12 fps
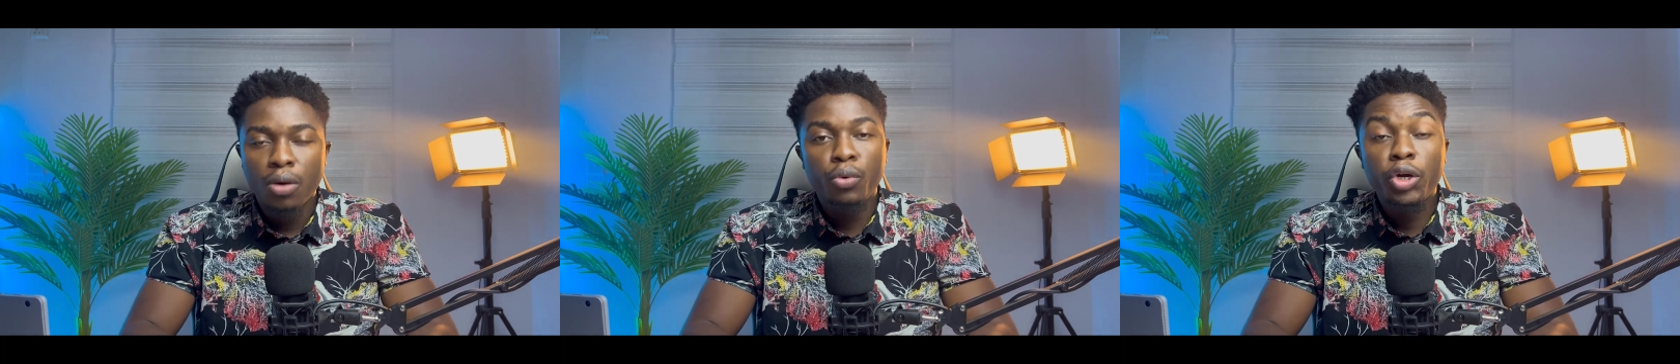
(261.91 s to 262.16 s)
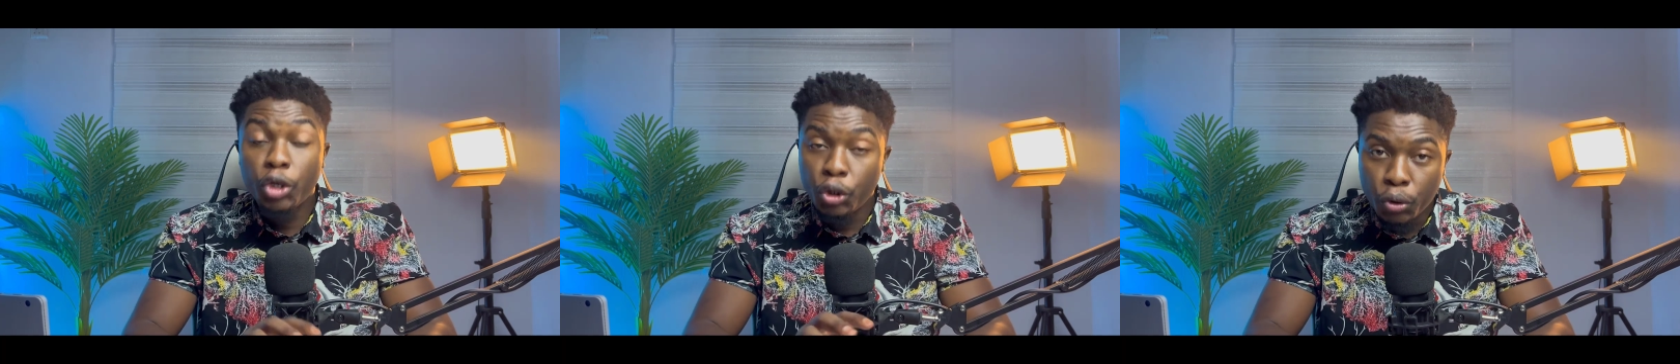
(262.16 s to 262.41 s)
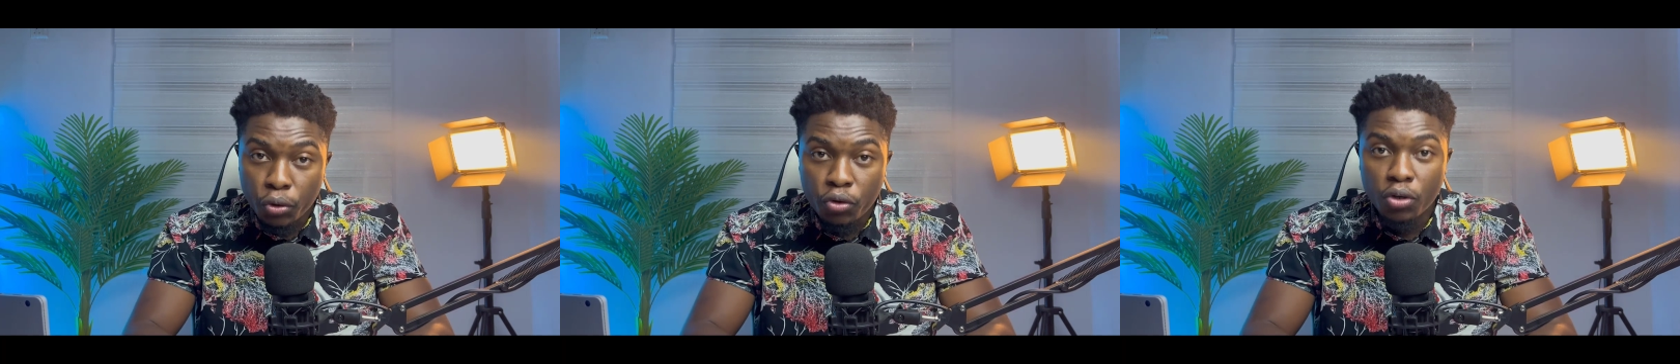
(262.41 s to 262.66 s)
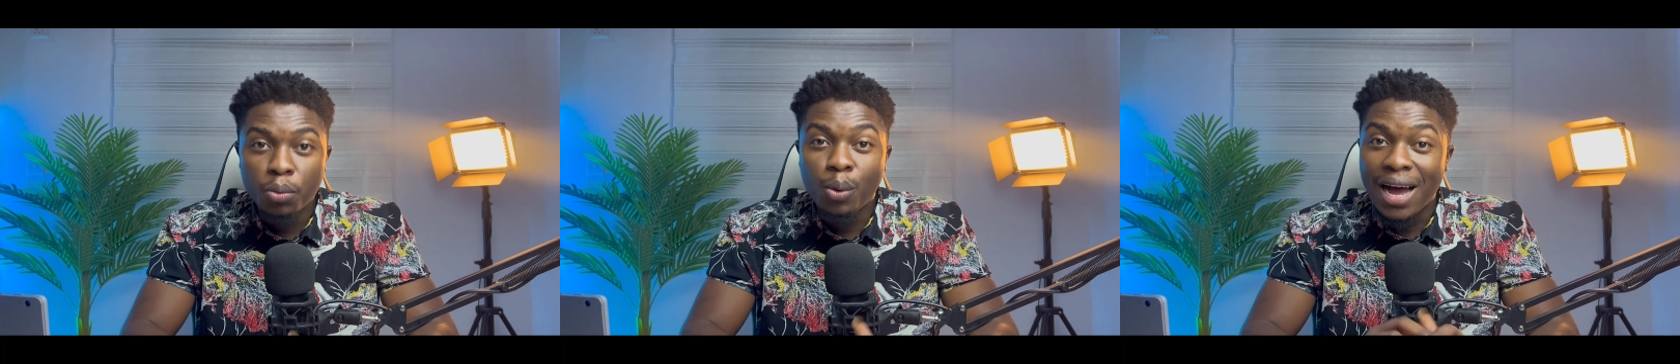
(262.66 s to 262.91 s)
which
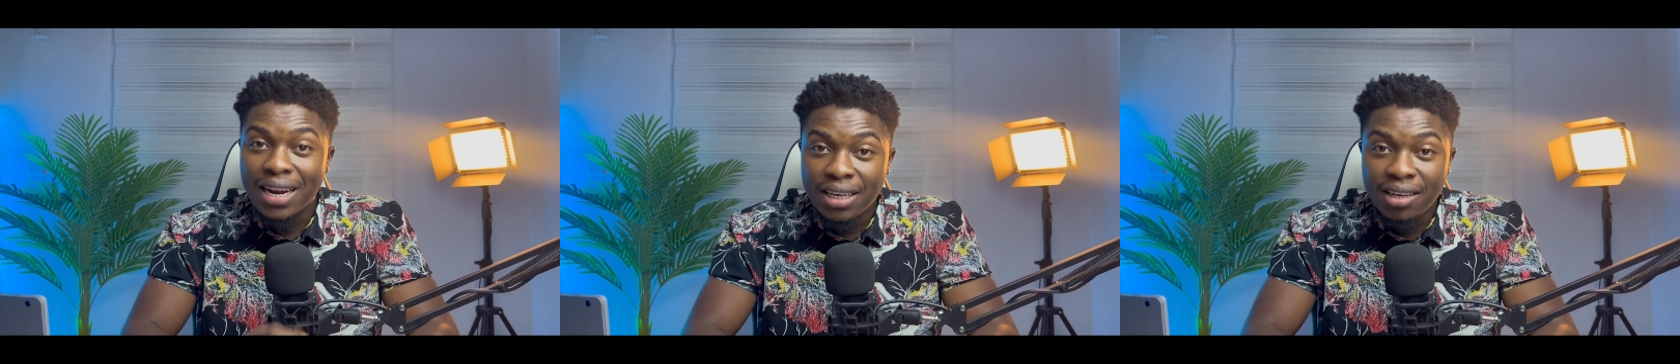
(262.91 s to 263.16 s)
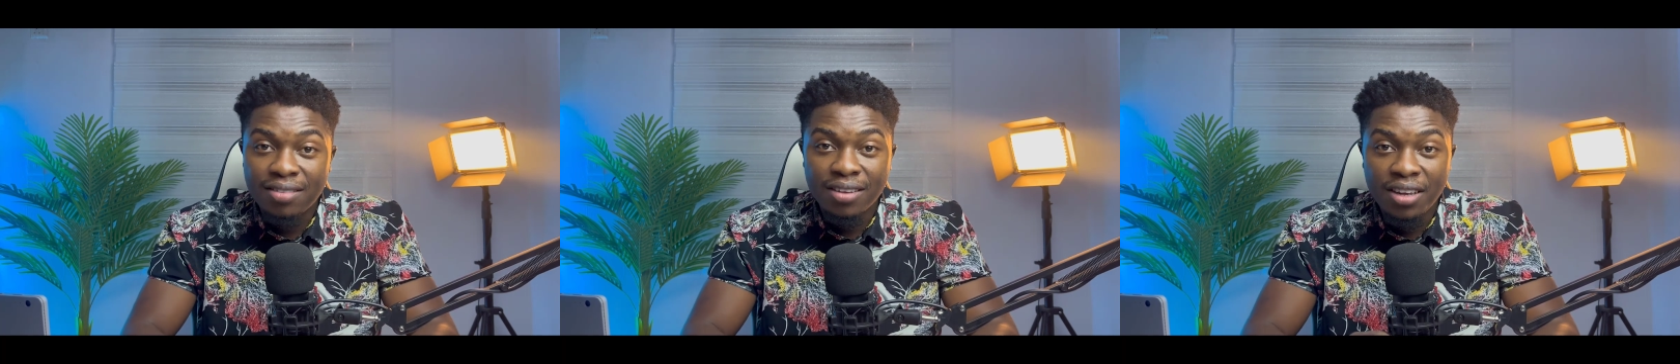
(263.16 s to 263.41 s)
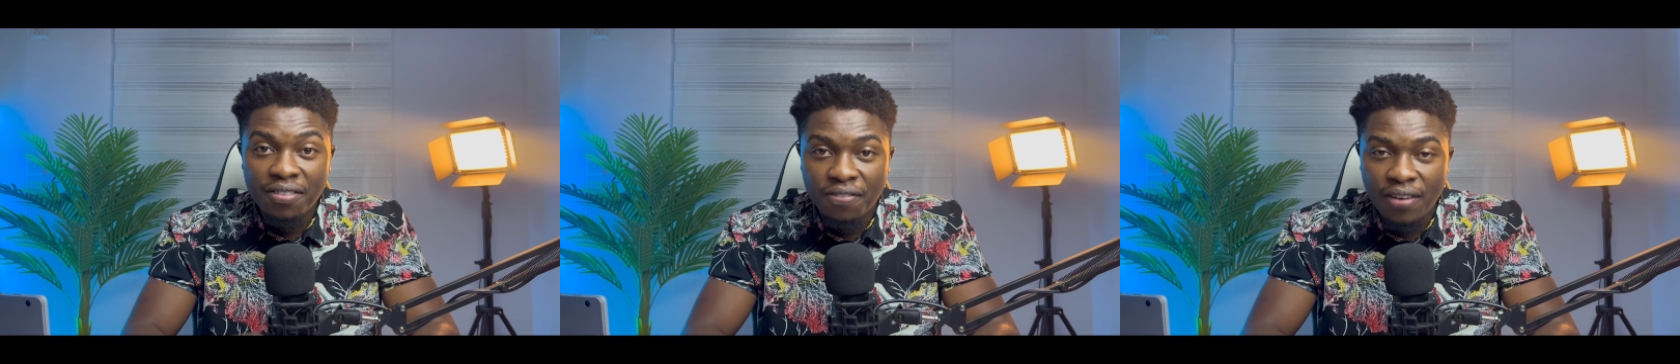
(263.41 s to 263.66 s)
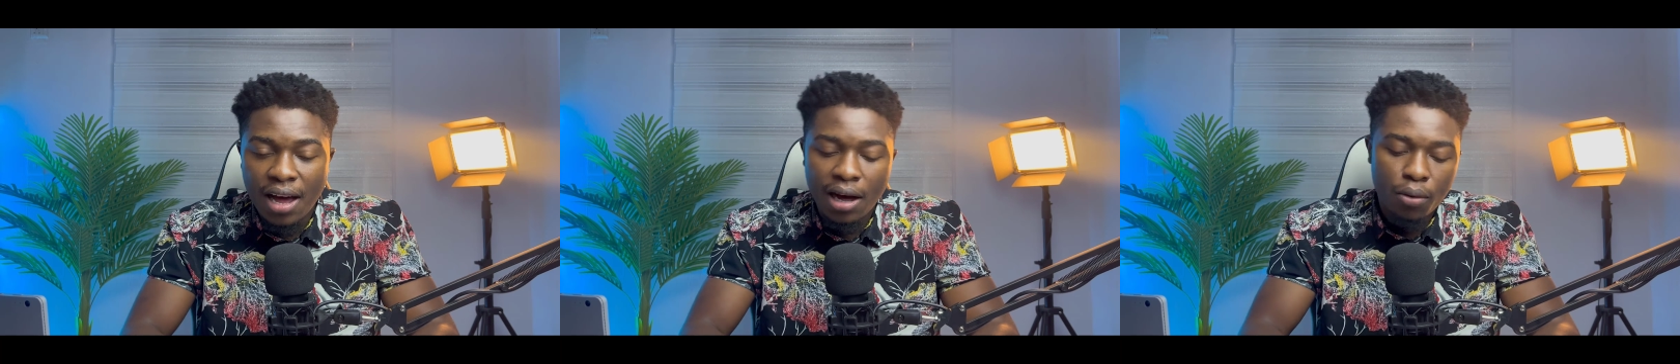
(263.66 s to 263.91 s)
YouTube can easily
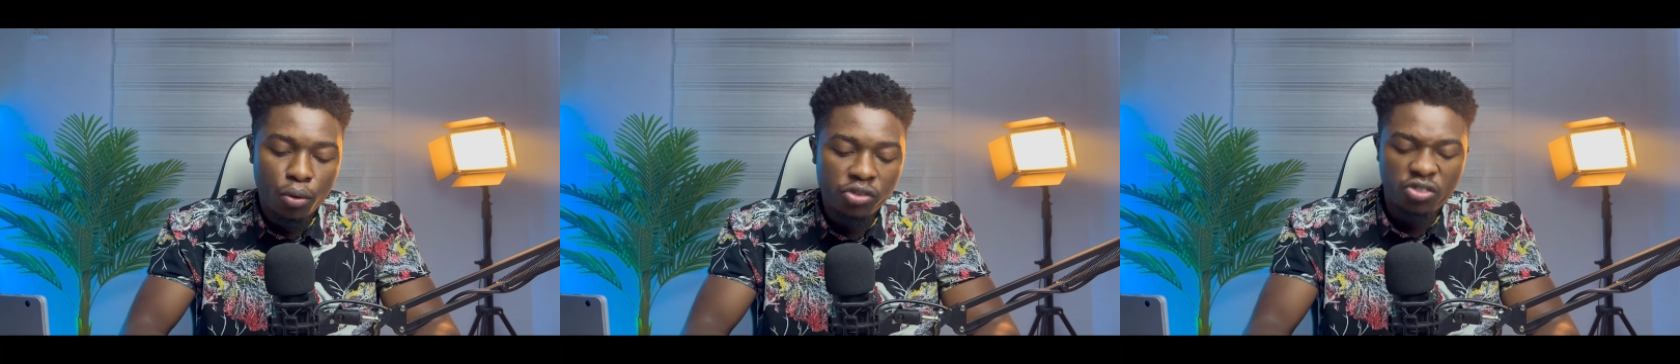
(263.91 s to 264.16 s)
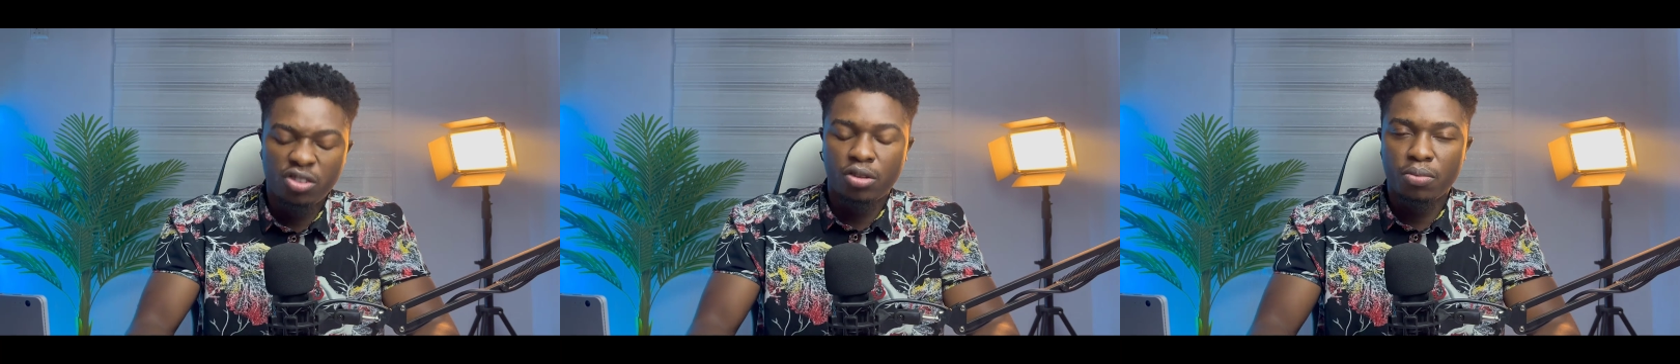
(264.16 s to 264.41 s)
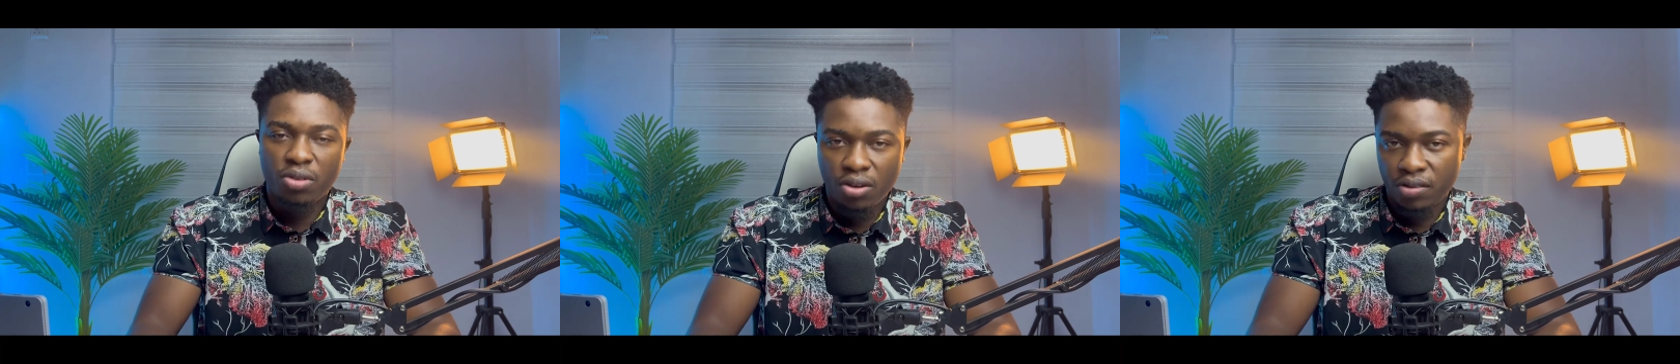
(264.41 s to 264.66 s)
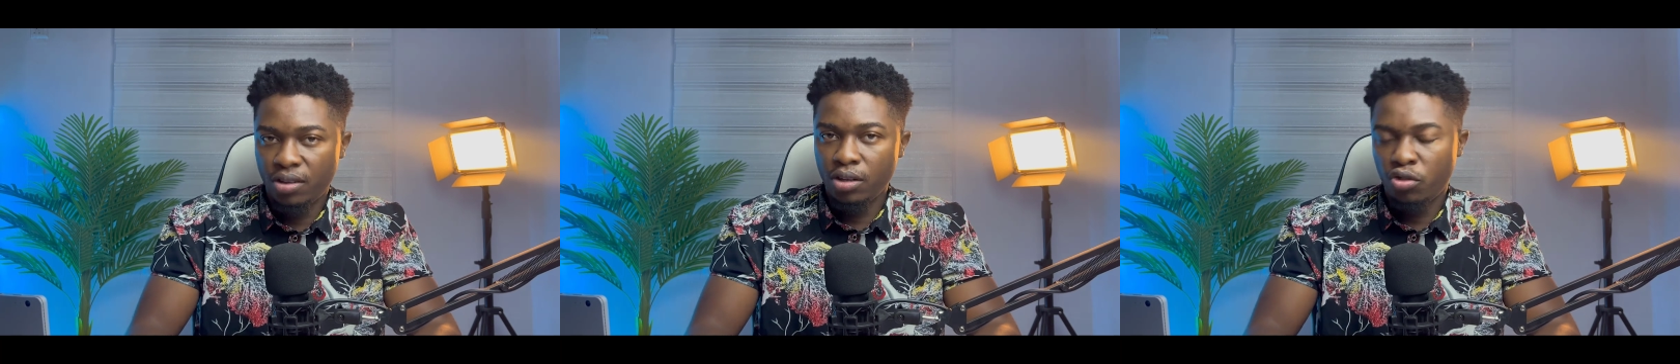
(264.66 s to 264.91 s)
flag, and once YouTube does this,